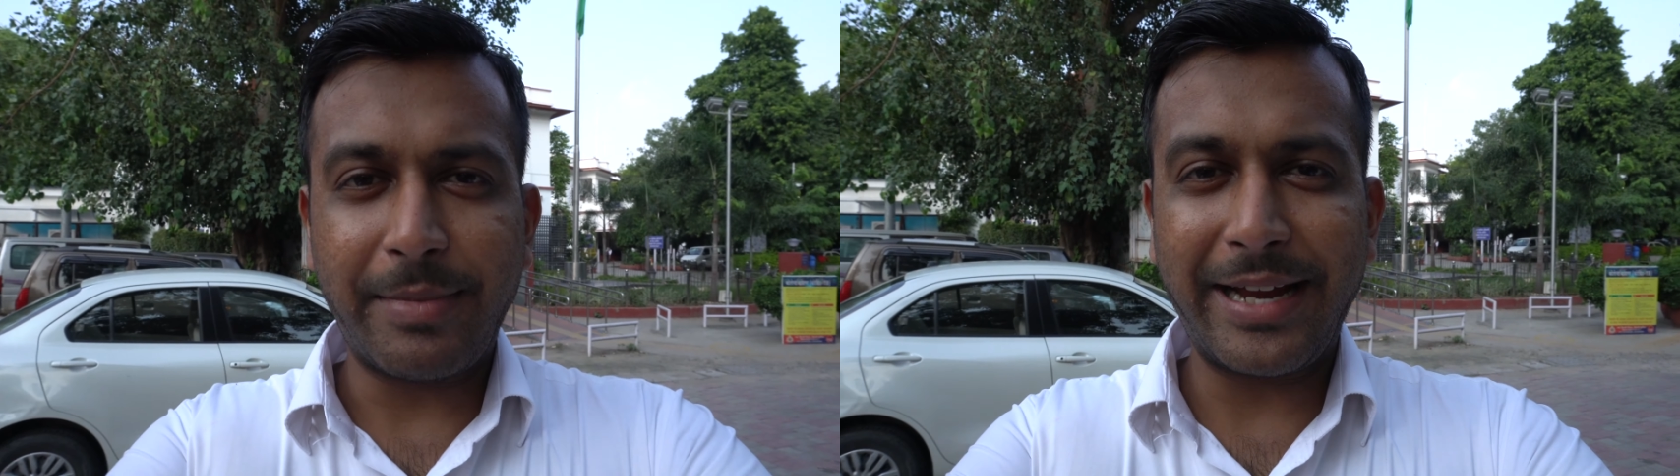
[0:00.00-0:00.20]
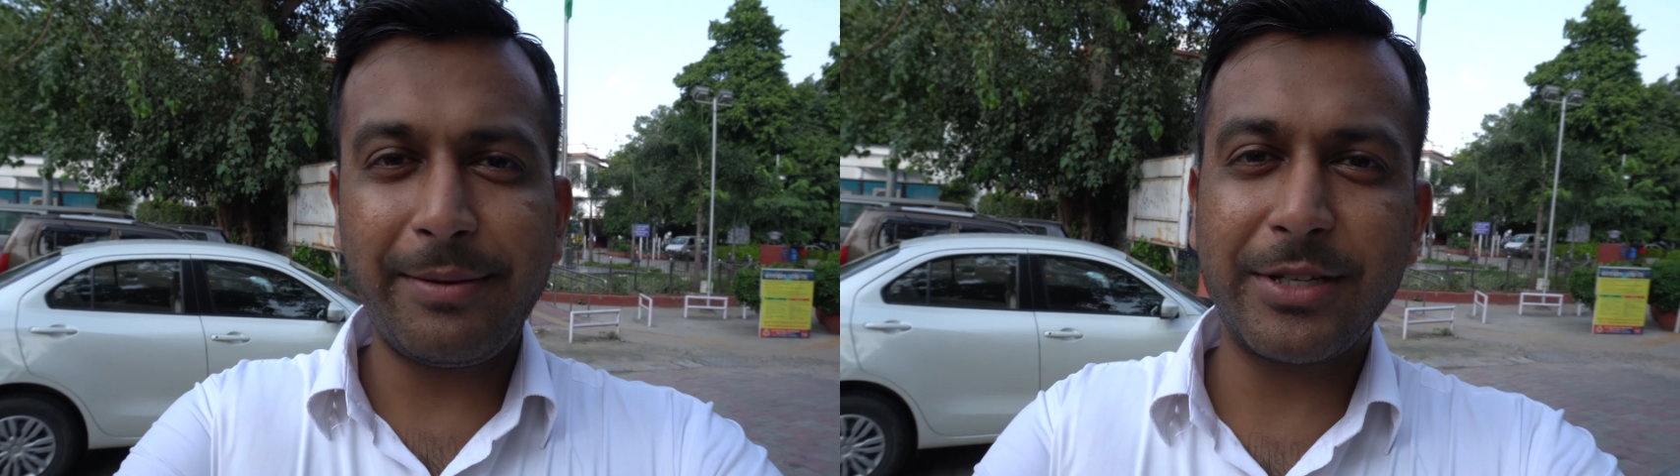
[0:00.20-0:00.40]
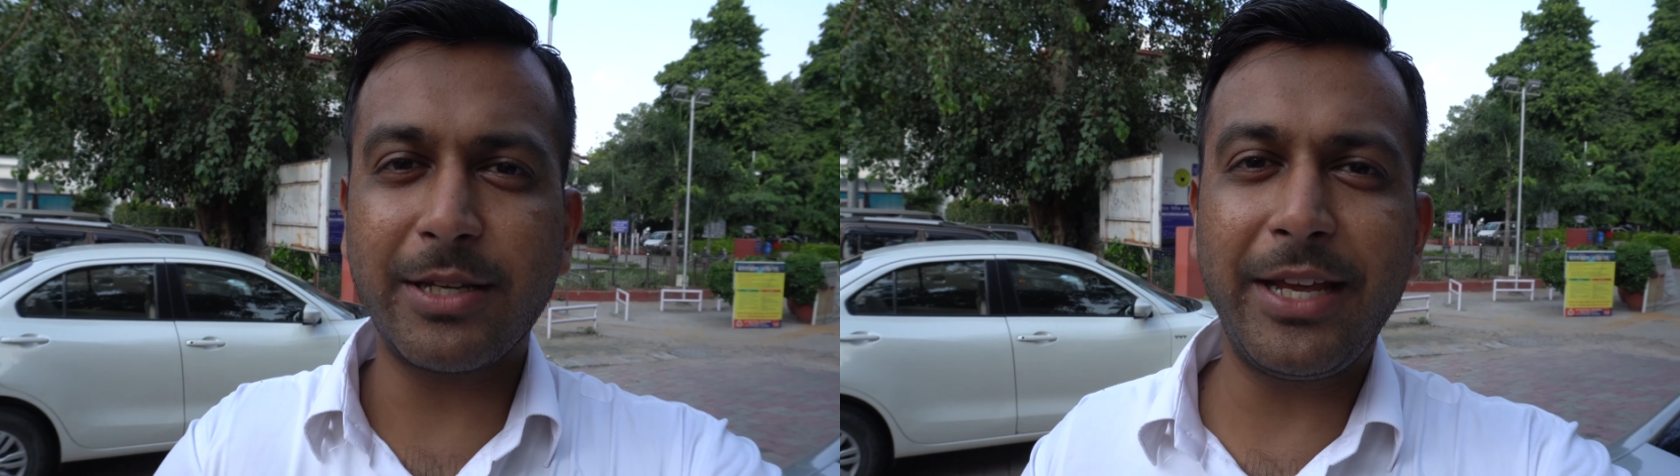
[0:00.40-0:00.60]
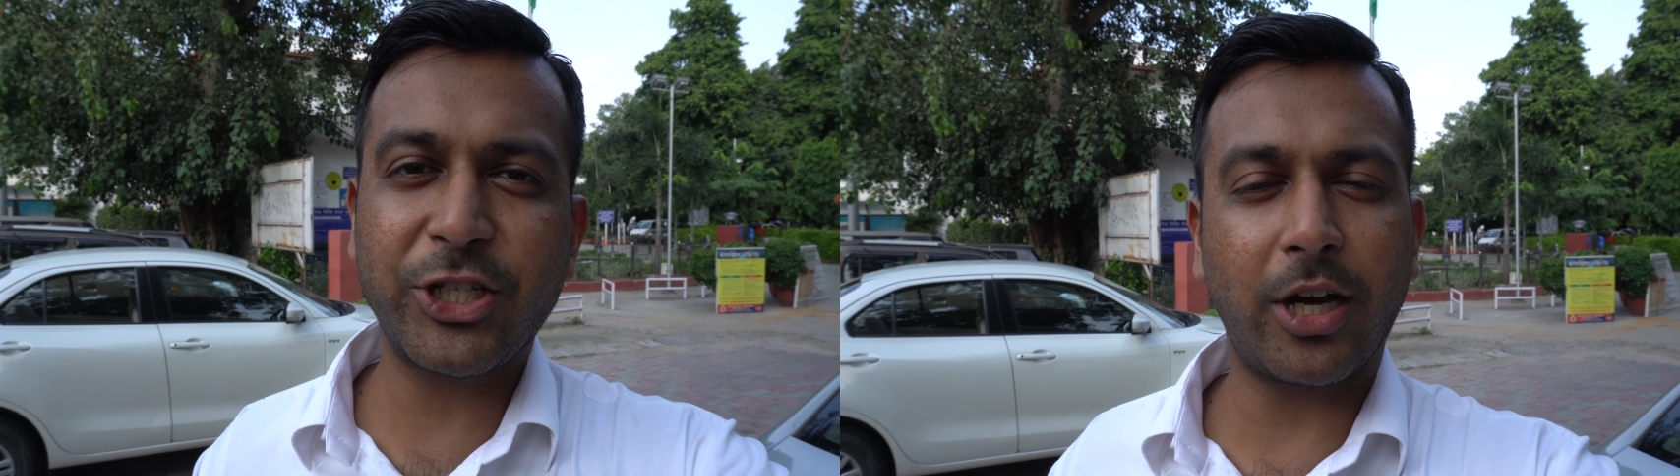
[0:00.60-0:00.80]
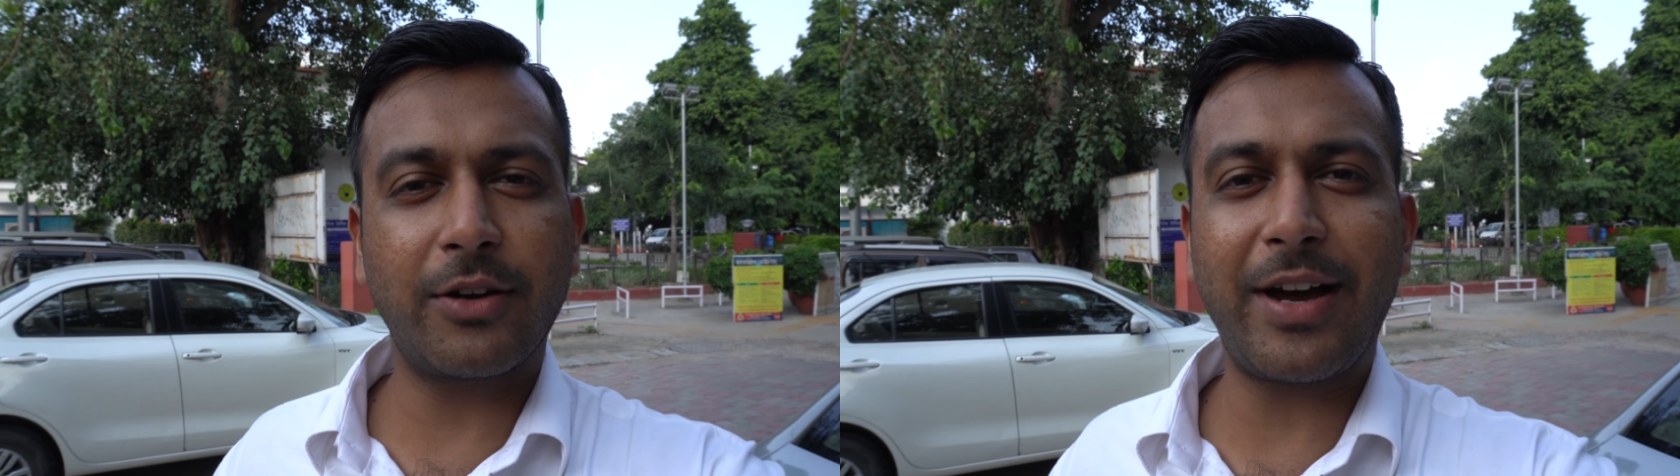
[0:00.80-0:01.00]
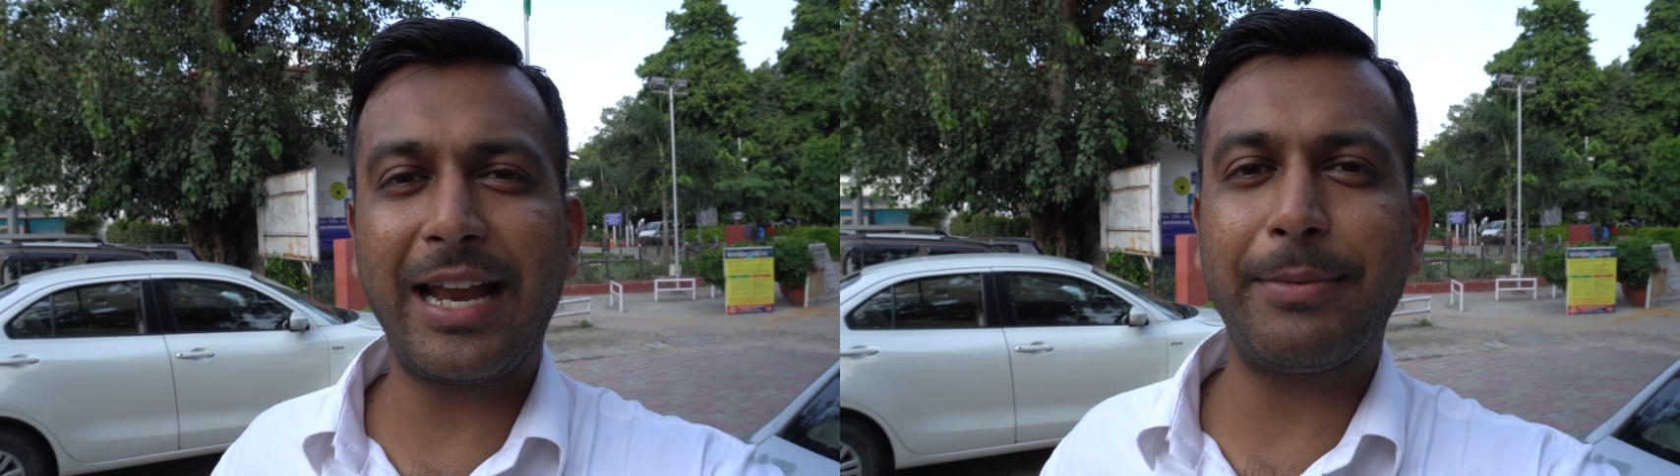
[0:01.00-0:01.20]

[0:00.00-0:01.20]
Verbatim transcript: my name is Amish Aggarwala.